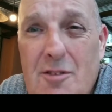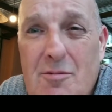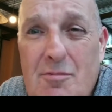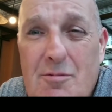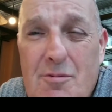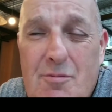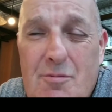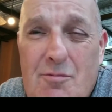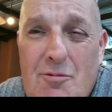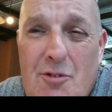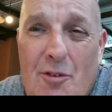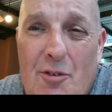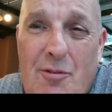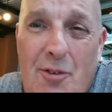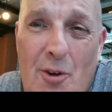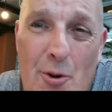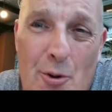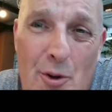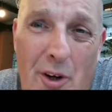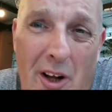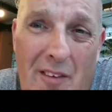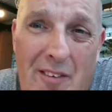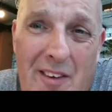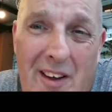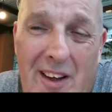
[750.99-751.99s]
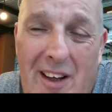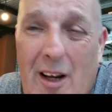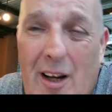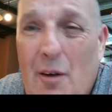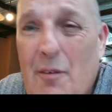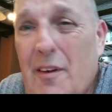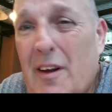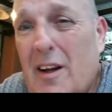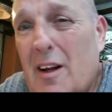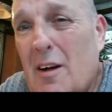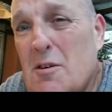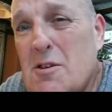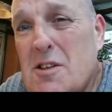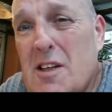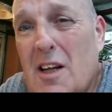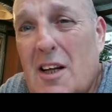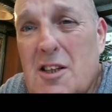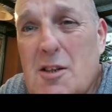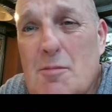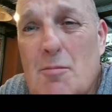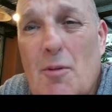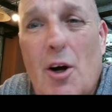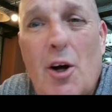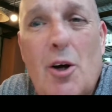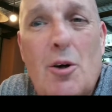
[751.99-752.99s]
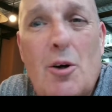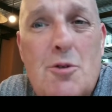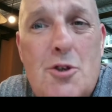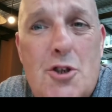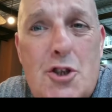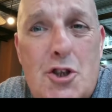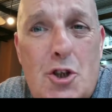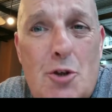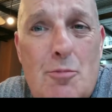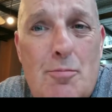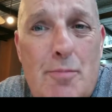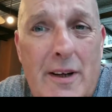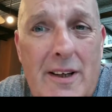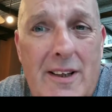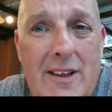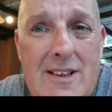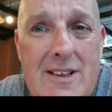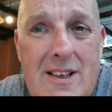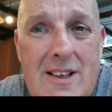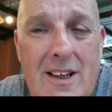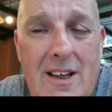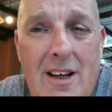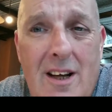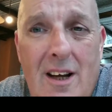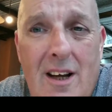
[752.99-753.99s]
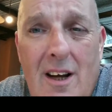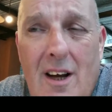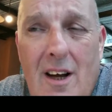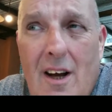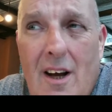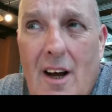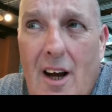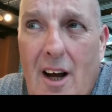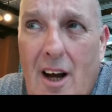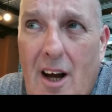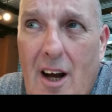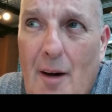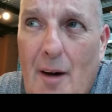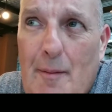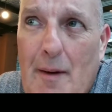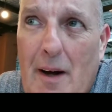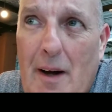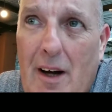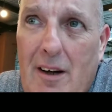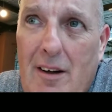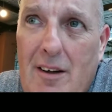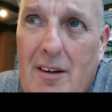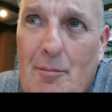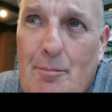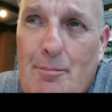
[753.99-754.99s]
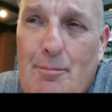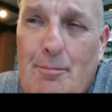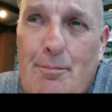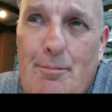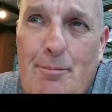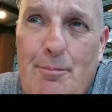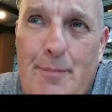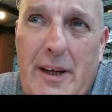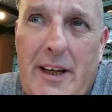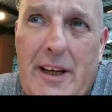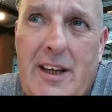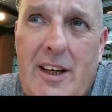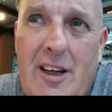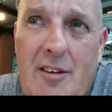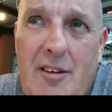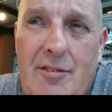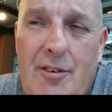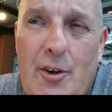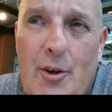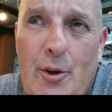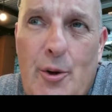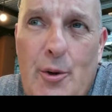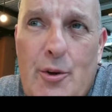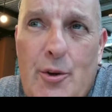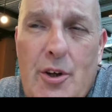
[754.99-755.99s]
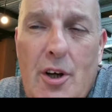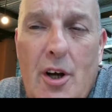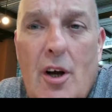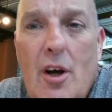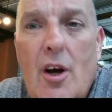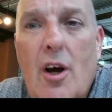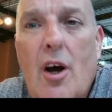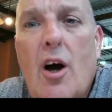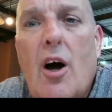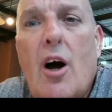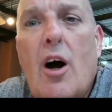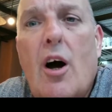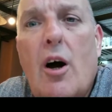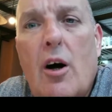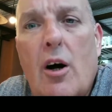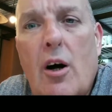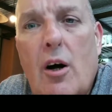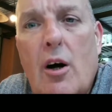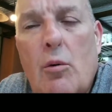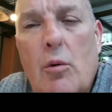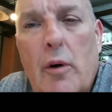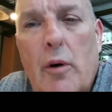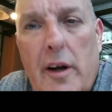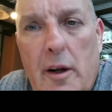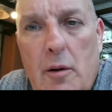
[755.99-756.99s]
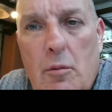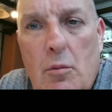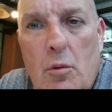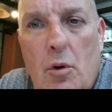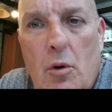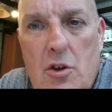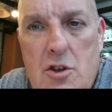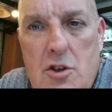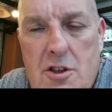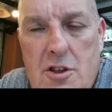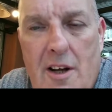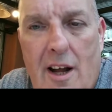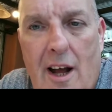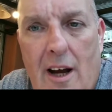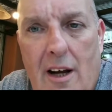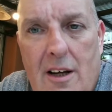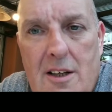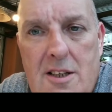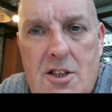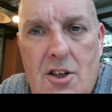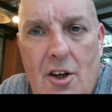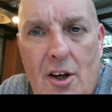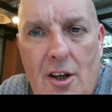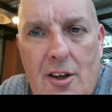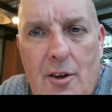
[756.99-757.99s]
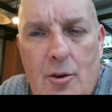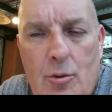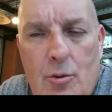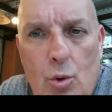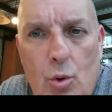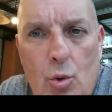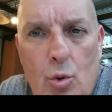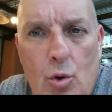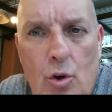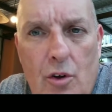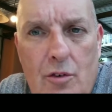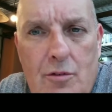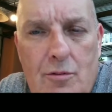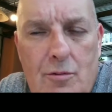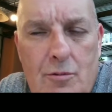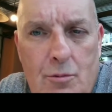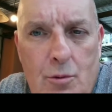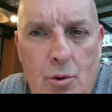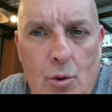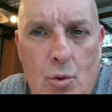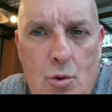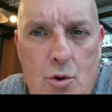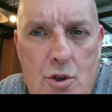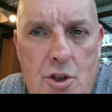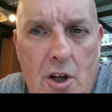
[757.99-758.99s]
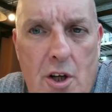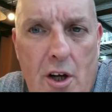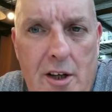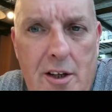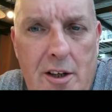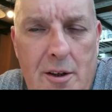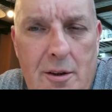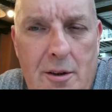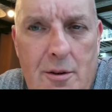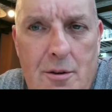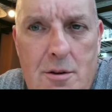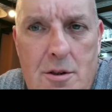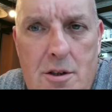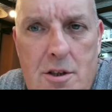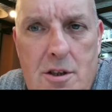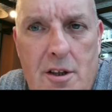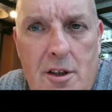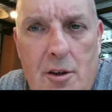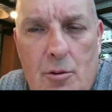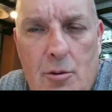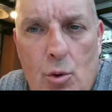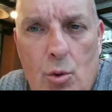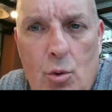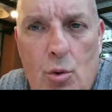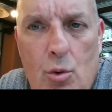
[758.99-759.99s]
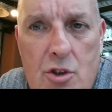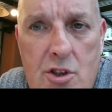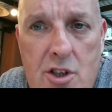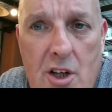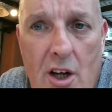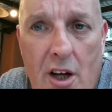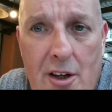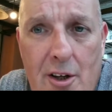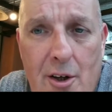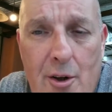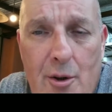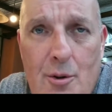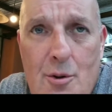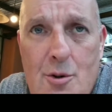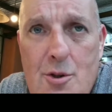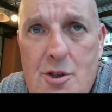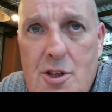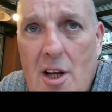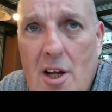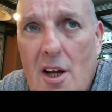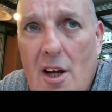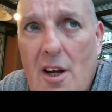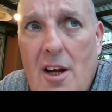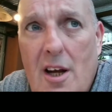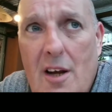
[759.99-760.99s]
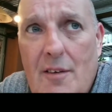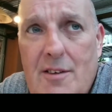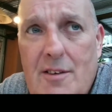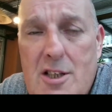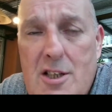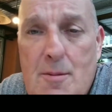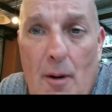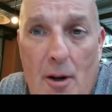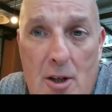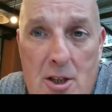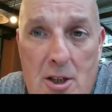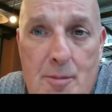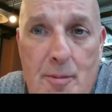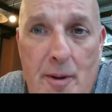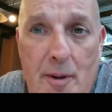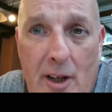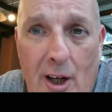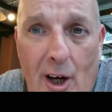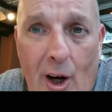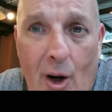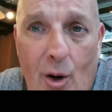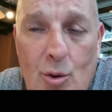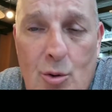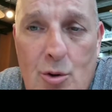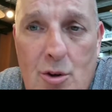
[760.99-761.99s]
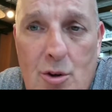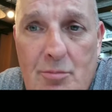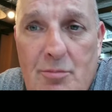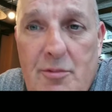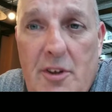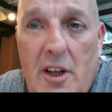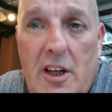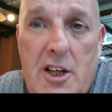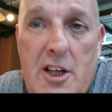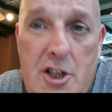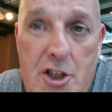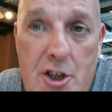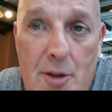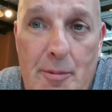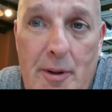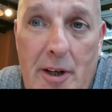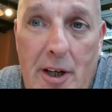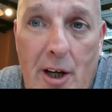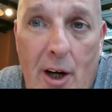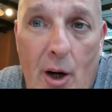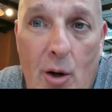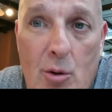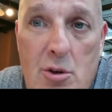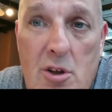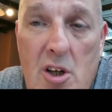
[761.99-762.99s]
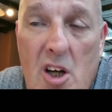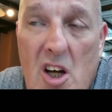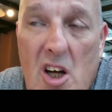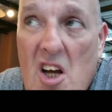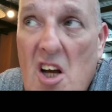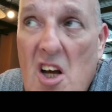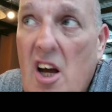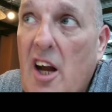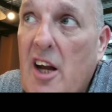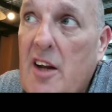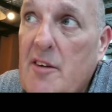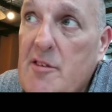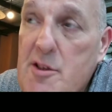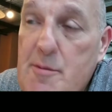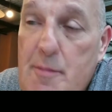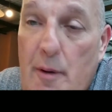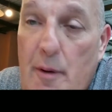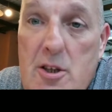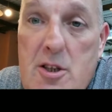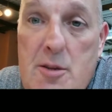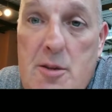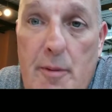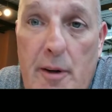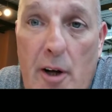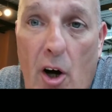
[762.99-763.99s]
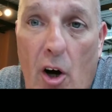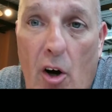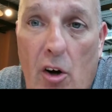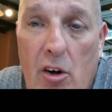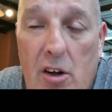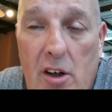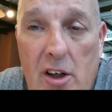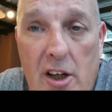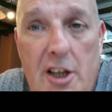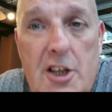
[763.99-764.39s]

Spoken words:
I think that was down to my own stupidity about picking food when it wasn't outside the rules I use. And the rules I use, if it's supposed to be cold, then it should be cold, and if it's supposed to be hot, it should be hot.